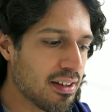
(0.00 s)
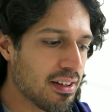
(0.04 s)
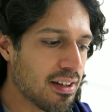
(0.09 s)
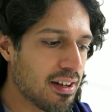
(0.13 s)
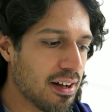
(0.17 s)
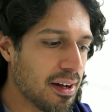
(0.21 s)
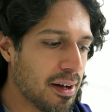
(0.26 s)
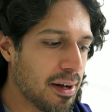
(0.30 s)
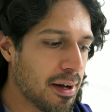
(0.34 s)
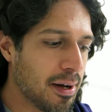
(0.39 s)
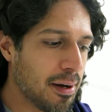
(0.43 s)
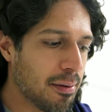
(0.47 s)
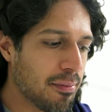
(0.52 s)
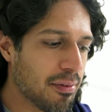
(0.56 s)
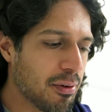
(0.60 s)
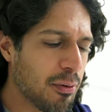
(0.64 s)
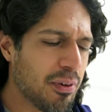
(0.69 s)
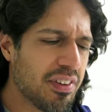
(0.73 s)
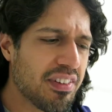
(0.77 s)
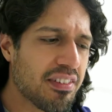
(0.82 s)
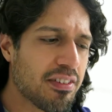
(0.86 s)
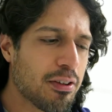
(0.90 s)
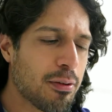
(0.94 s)
It
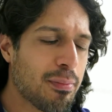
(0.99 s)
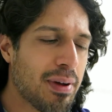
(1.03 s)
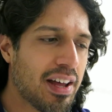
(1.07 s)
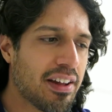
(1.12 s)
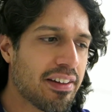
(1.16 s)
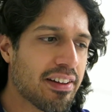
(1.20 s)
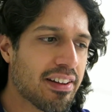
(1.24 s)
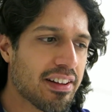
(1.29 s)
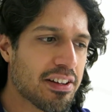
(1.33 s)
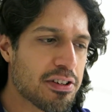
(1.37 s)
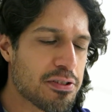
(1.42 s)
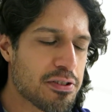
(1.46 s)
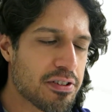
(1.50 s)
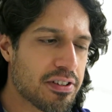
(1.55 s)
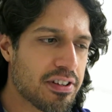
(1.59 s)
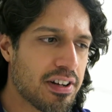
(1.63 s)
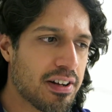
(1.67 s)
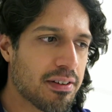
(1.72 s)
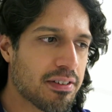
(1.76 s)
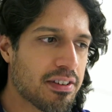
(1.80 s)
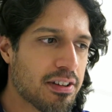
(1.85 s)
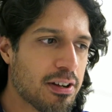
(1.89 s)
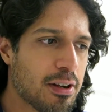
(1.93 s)
wasn't so bad, the
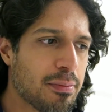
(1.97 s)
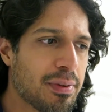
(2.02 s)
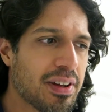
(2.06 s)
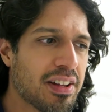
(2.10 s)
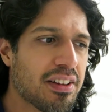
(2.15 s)
electroshock therapy.